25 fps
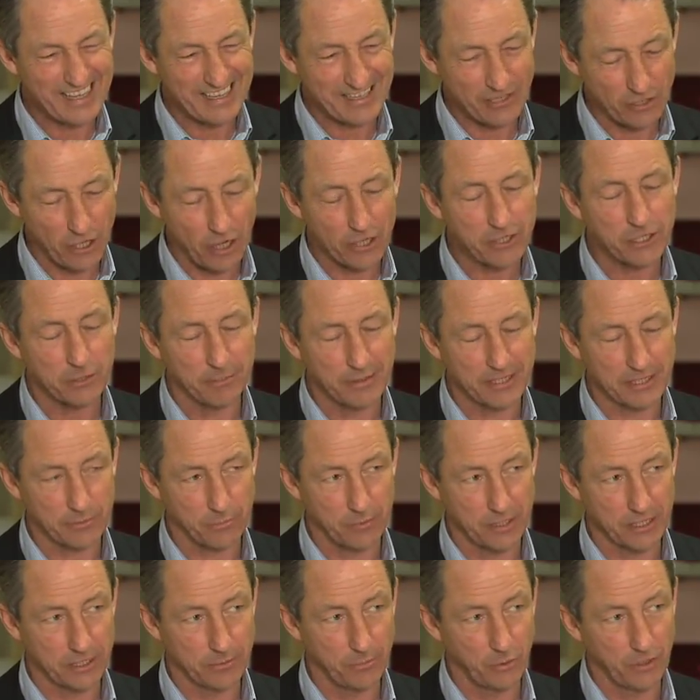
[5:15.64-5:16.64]
task-based
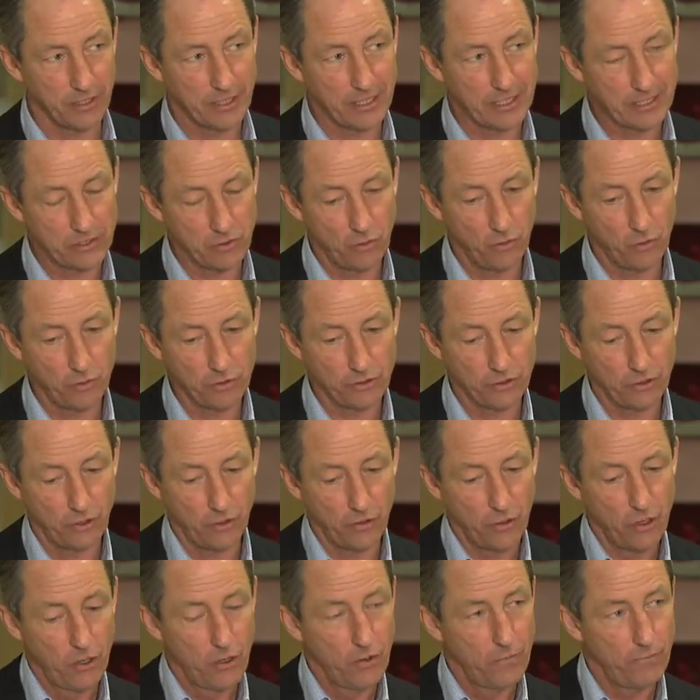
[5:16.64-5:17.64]
principle is
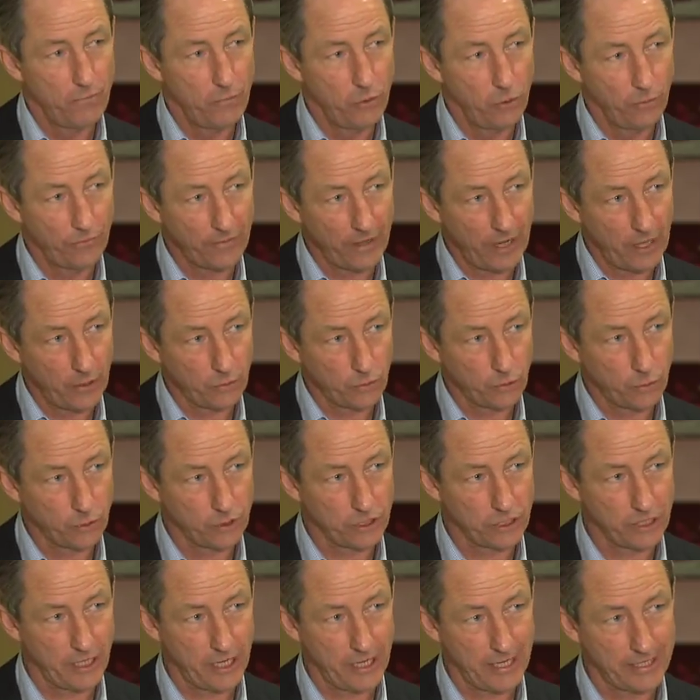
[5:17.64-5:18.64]
also moved out to
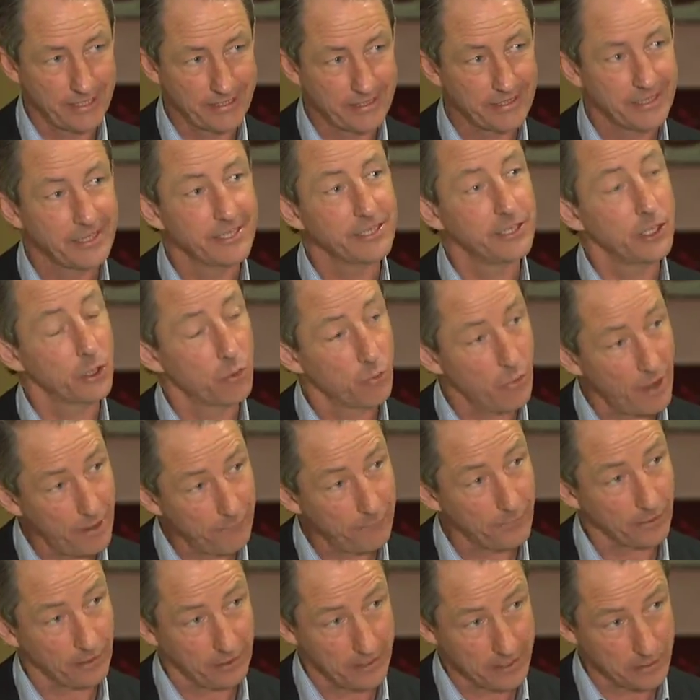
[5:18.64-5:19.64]
sites
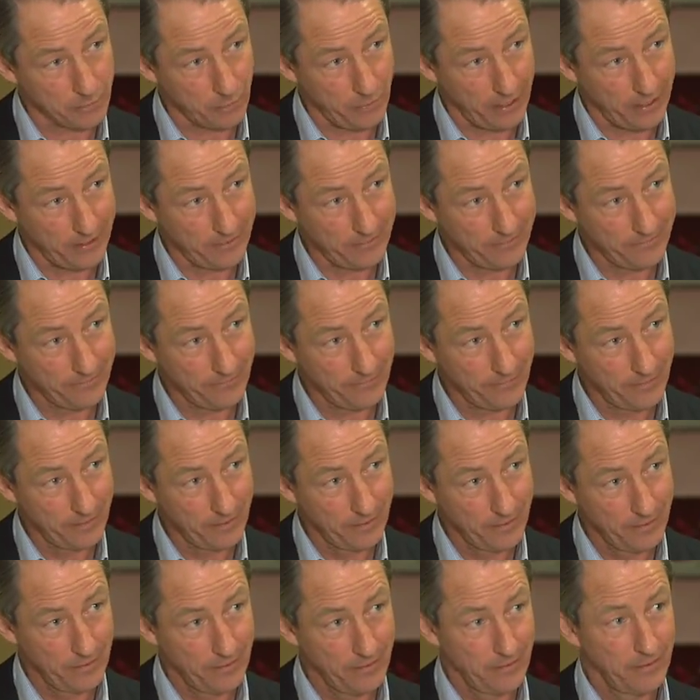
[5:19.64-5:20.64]
geographically spread.
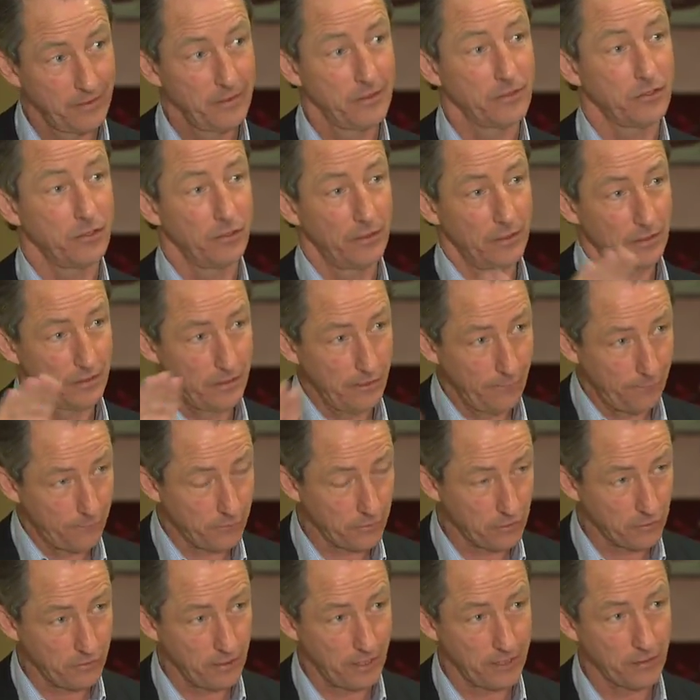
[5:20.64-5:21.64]
So in
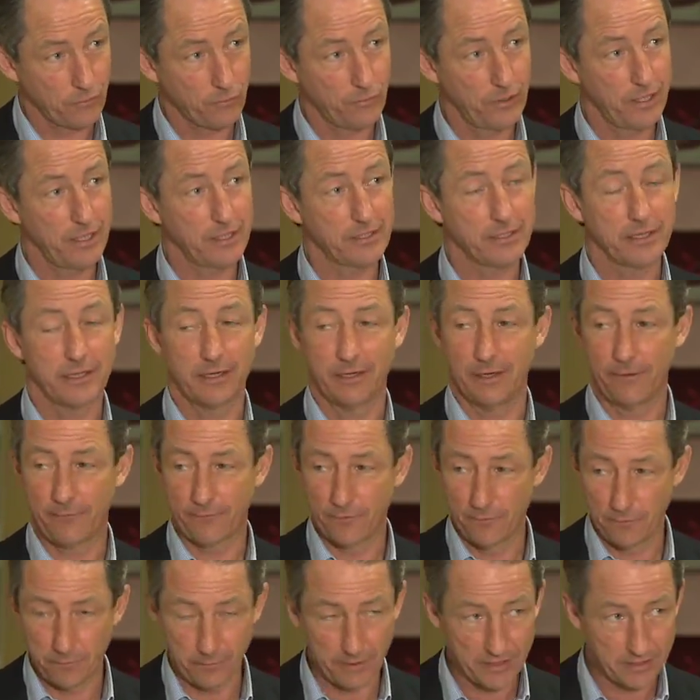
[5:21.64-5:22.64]
different countries, in
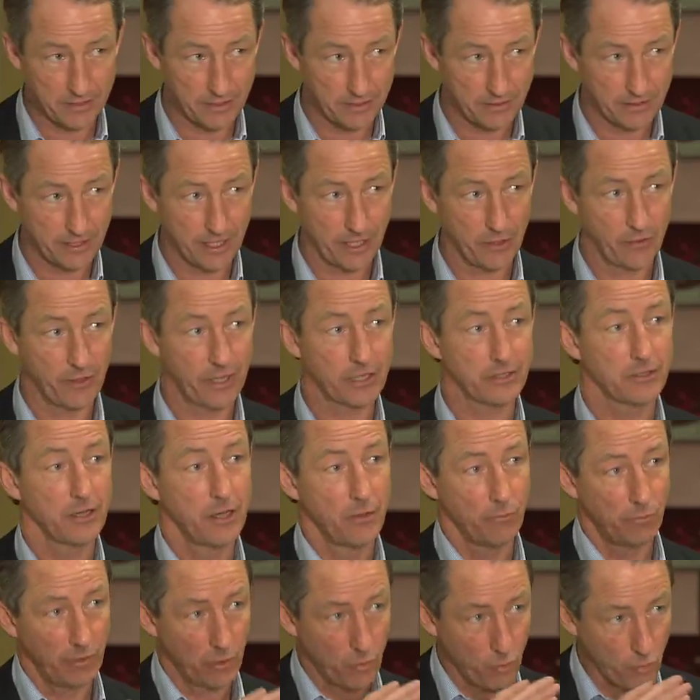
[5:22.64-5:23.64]
different business areas,
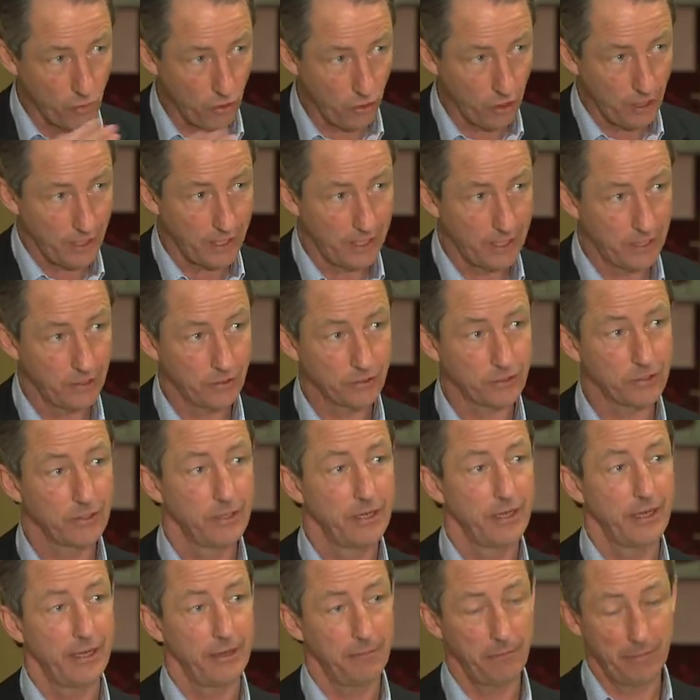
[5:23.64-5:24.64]
we roll out
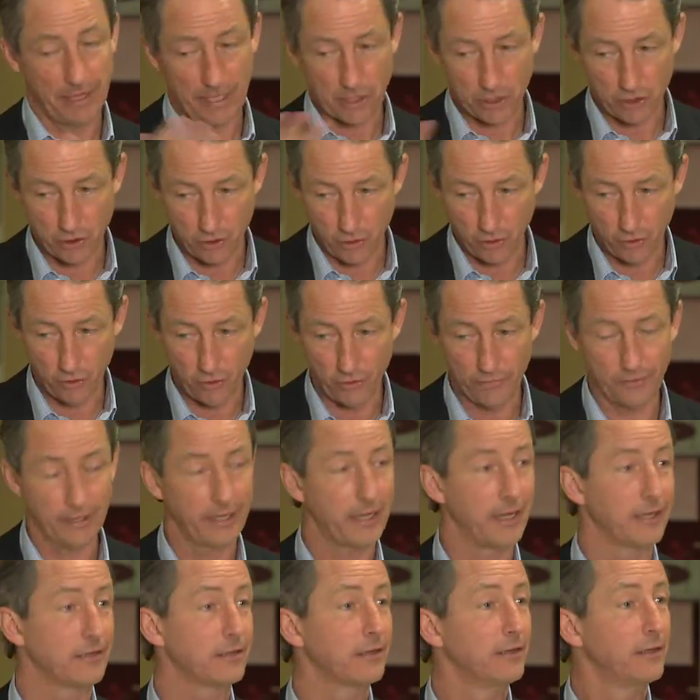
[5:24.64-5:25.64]
and make sure
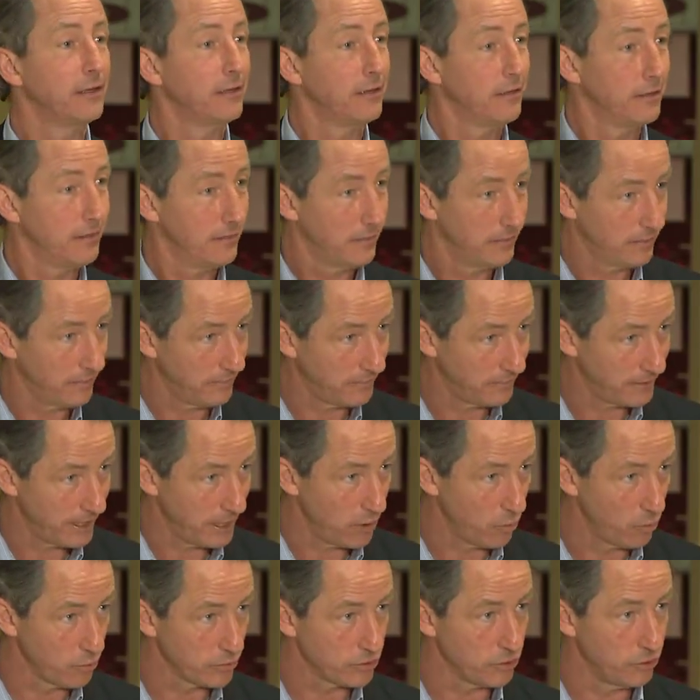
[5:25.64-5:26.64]
that they
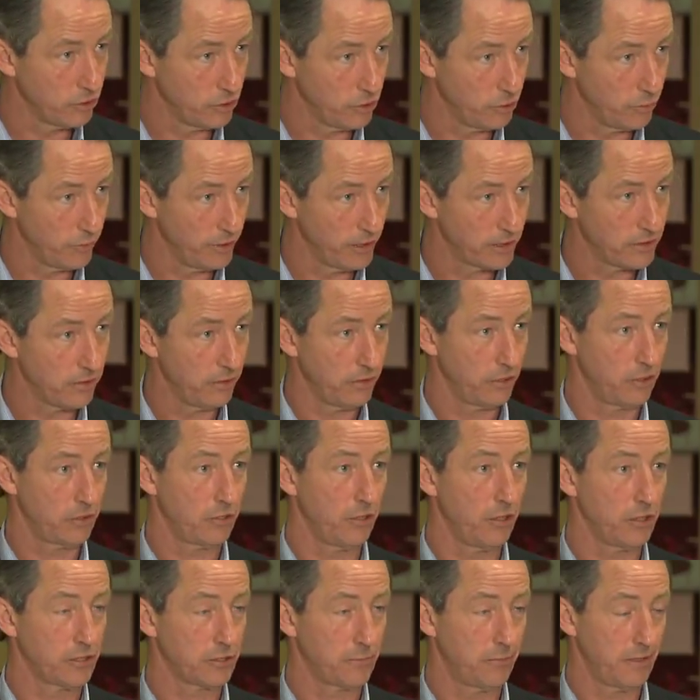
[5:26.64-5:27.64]
also do it on a
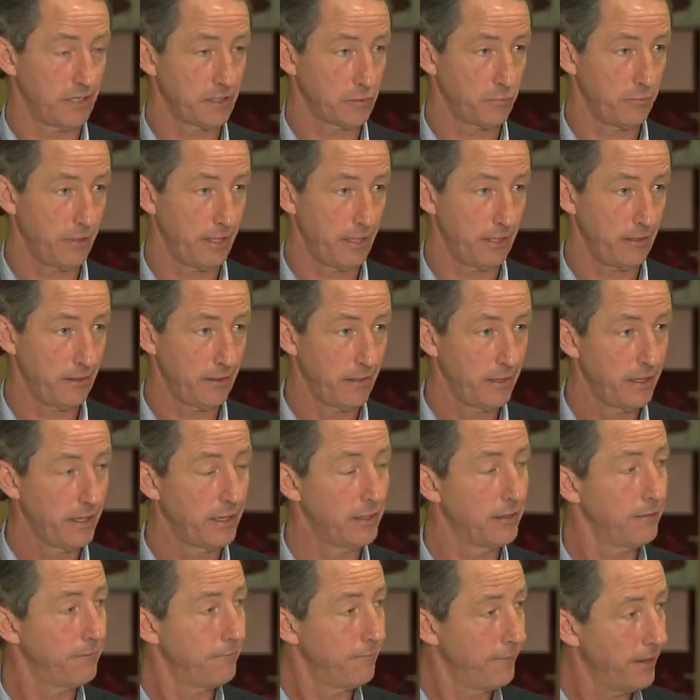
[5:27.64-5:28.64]
task-based way.
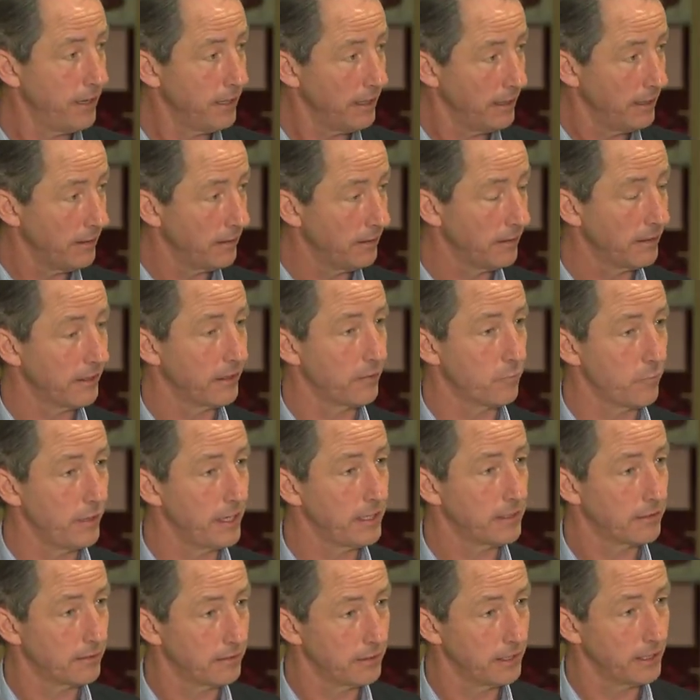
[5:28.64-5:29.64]
And the funny,
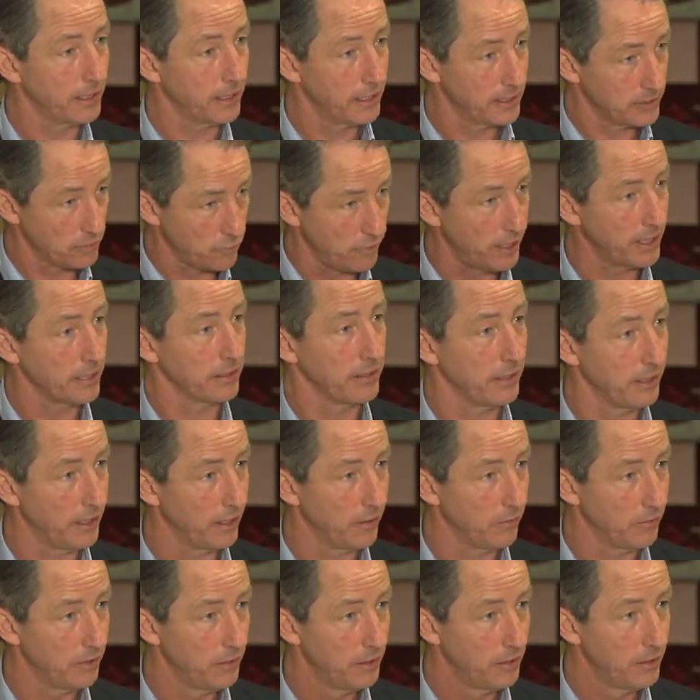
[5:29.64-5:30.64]
great thing is right
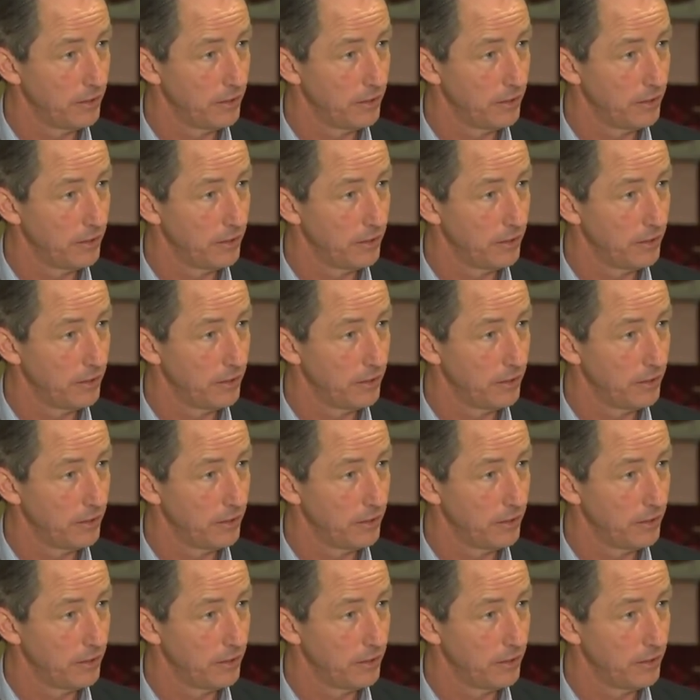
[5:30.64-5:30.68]
now,